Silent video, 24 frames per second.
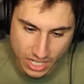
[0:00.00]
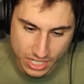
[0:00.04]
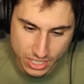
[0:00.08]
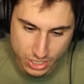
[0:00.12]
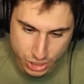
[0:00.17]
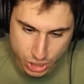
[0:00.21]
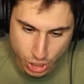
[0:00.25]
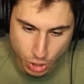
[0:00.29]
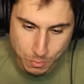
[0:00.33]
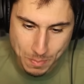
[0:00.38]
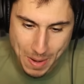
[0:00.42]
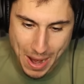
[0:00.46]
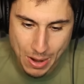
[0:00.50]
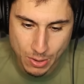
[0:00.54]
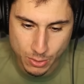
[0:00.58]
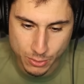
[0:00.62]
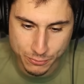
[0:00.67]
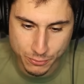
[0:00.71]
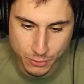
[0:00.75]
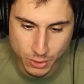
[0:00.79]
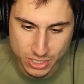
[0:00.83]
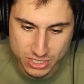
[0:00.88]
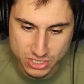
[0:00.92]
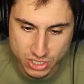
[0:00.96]
gun is so
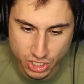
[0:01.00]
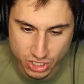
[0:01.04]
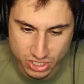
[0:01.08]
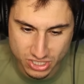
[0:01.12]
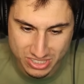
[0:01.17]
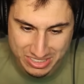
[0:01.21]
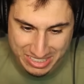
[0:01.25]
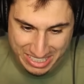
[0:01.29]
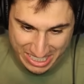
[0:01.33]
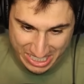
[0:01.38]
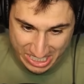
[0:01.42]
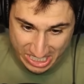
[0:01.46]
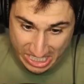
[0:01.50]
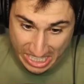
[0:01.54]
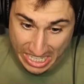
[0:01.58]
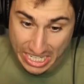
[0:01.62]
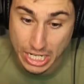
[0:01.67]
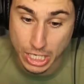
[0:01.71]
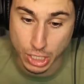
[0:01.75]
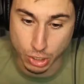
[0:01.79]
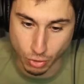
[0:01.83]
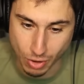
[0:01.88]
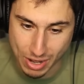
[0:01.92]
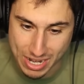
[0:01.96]
powerful, it just
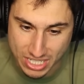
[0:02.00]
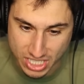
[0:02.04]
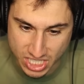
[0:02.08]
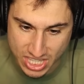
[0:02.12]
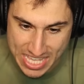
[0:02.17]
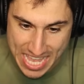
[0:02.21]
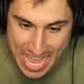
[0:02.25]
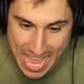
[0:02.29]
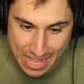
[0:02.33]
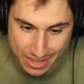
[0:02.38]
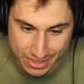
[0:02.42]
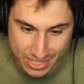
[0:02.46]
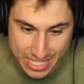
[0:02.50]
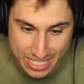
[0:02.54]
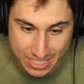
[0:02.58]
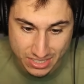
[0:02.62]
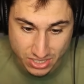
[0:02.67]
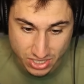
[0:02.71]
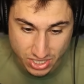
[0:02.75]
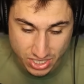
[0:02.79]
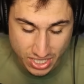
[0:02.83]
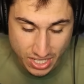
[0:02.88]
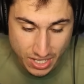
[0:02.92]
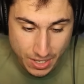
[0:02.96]
disintegrates the
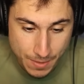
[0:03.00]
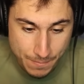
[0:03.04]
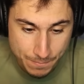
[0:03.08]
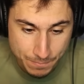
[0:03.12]
aliens.